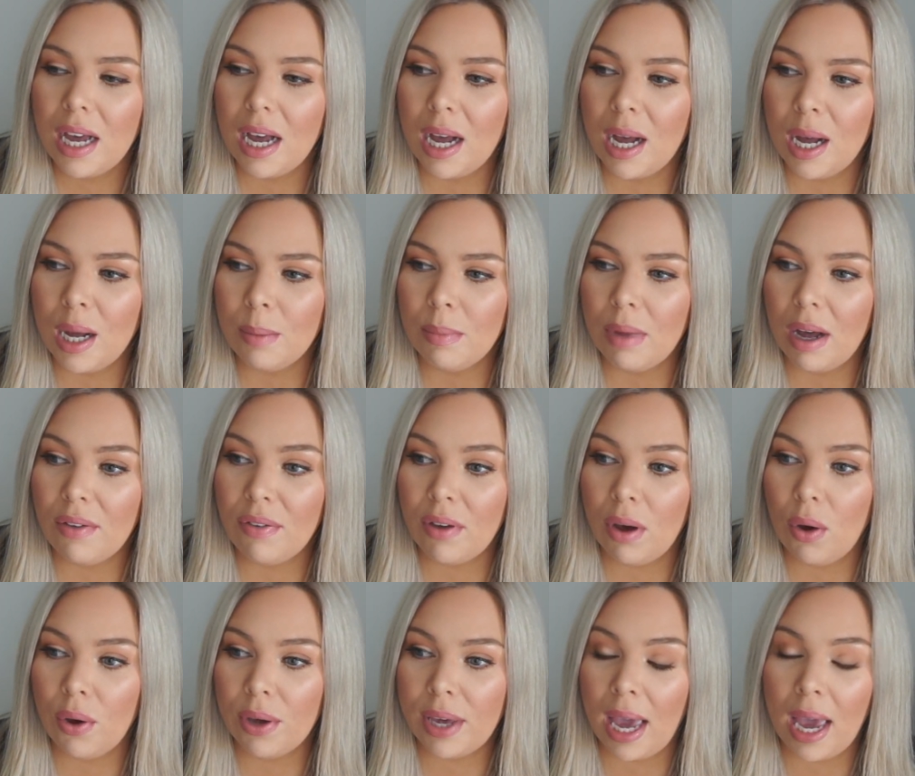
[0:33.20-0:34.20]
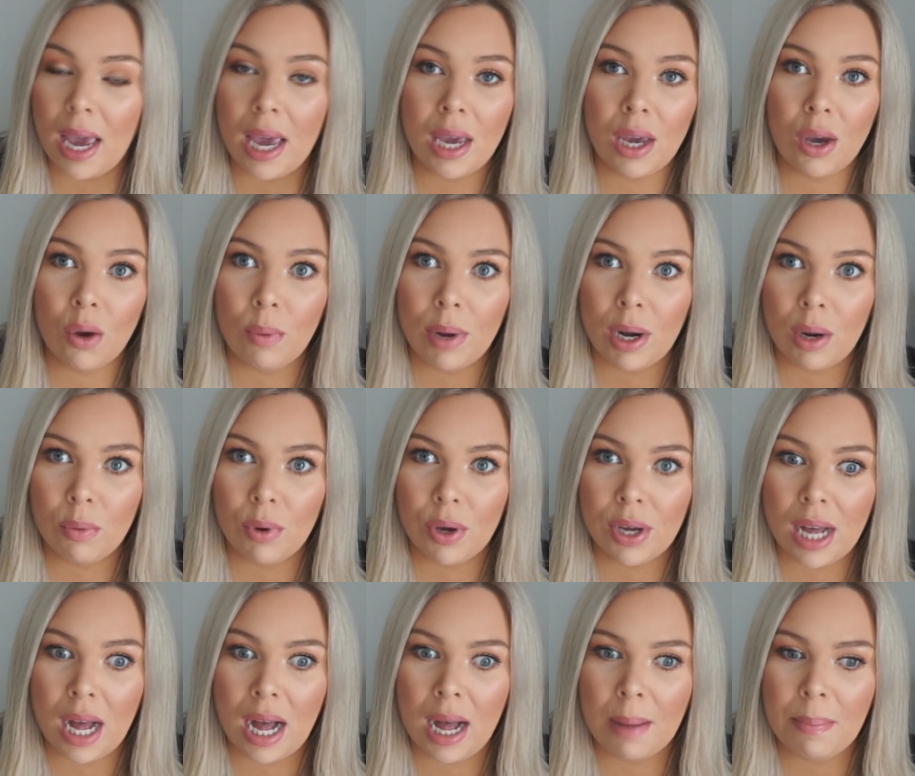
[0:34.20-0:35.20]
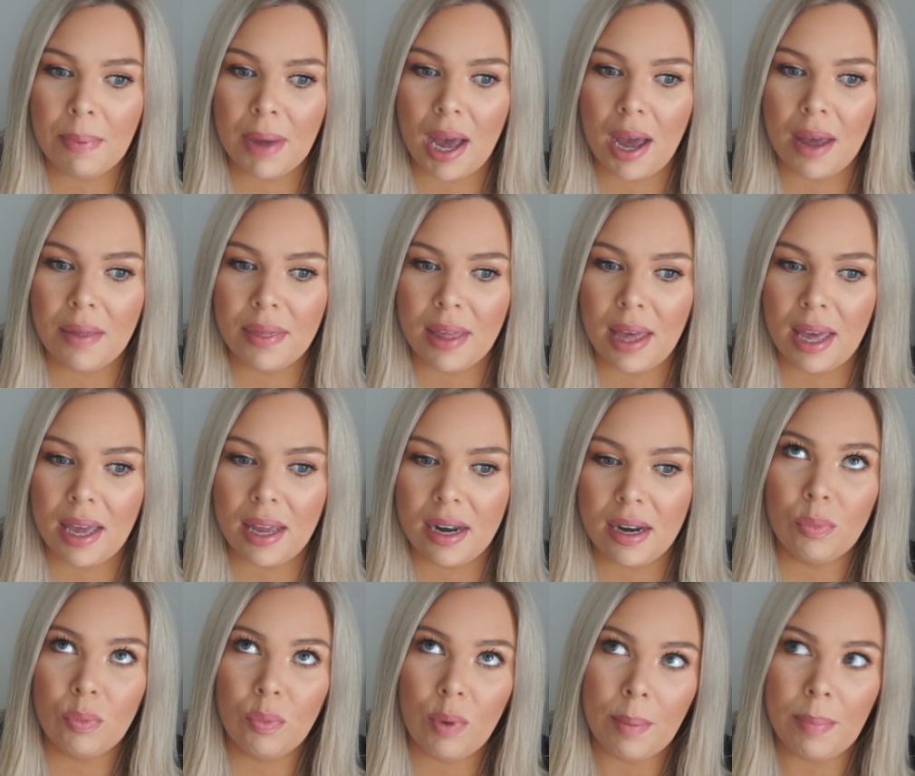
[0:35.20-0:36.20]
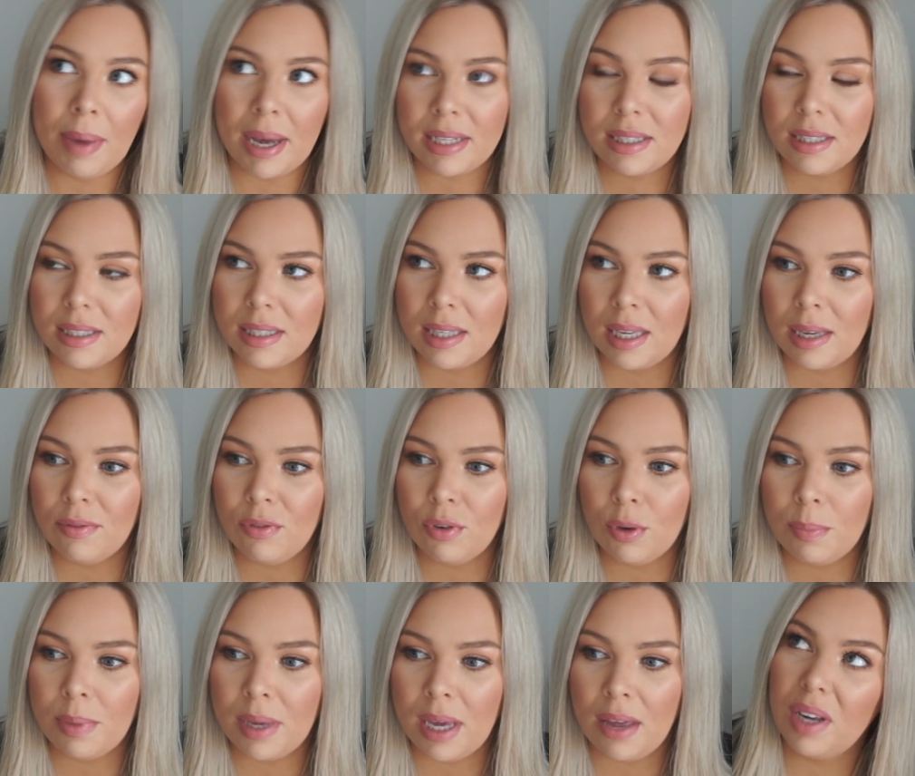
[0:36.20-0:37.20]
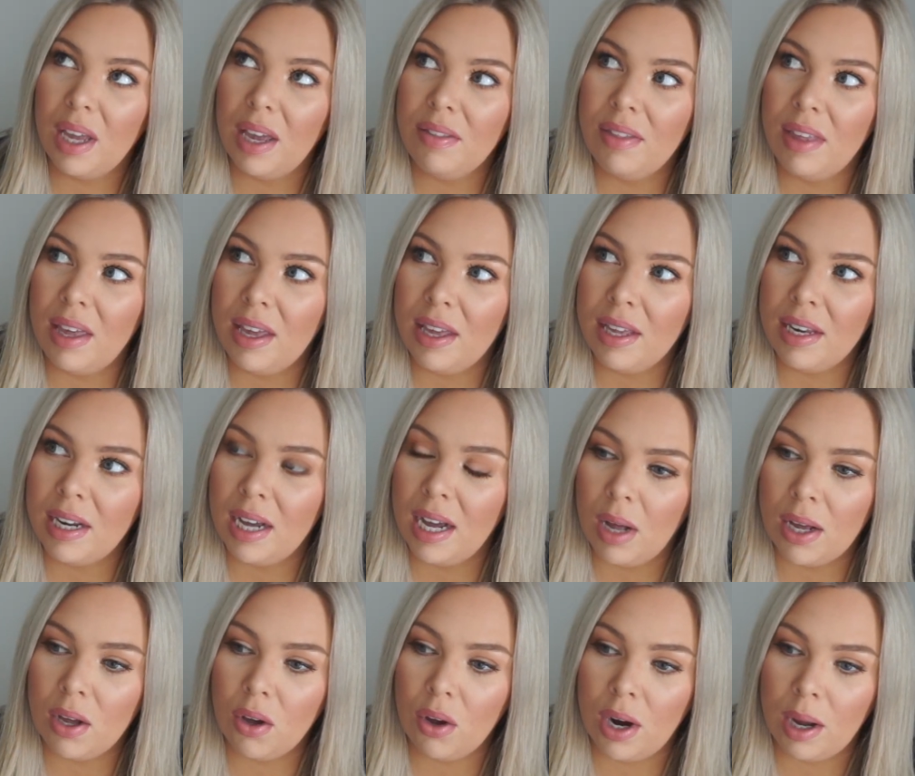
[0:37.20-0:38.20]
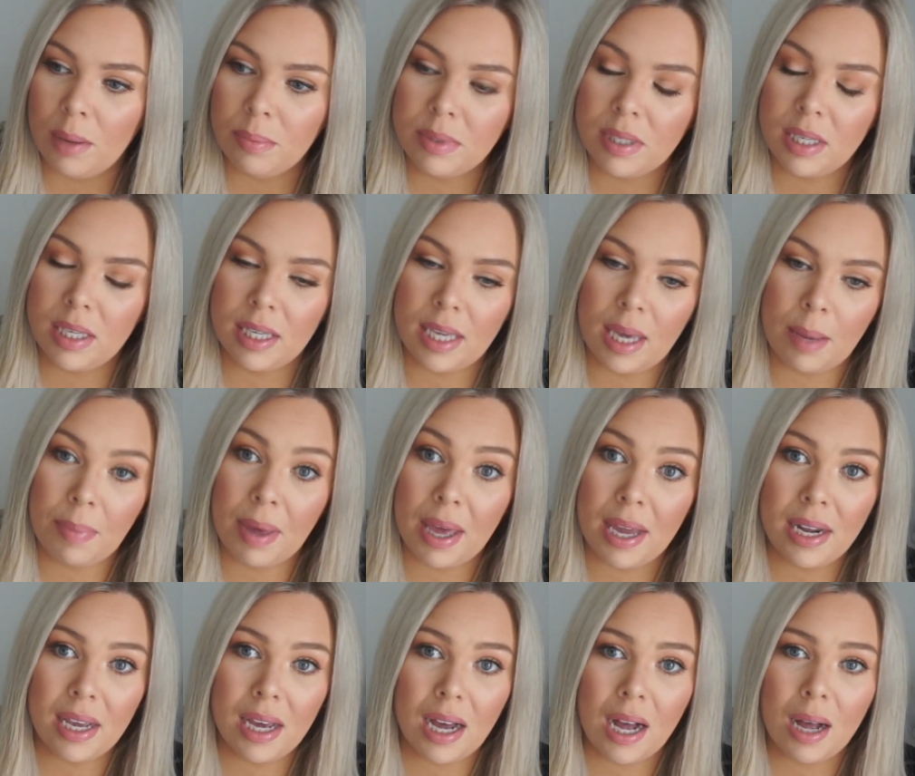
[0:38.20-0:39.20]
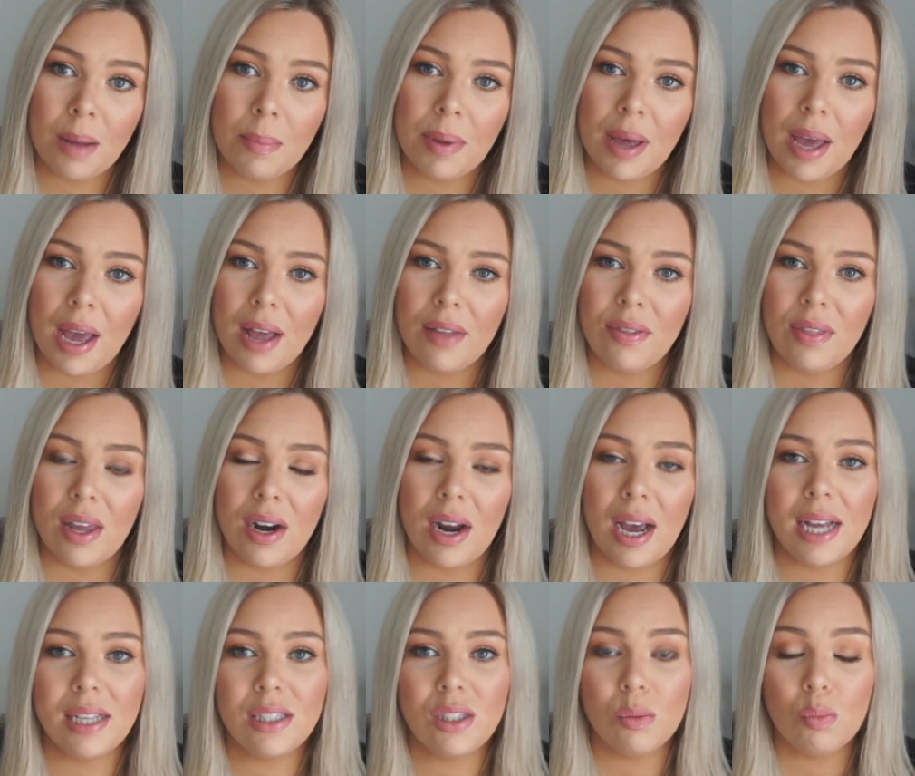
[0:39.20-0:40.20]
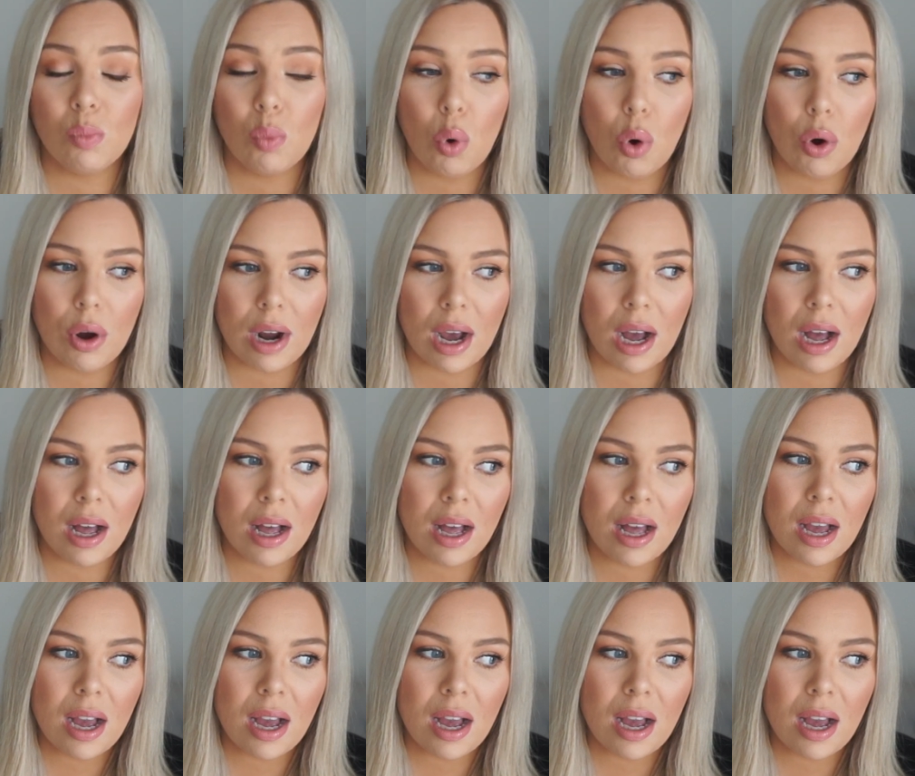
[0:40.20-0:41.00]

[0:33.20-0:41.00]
I felt okay when I woke up and then went back to sleep for a bit. And then I got up to get Penny up and then I had some water.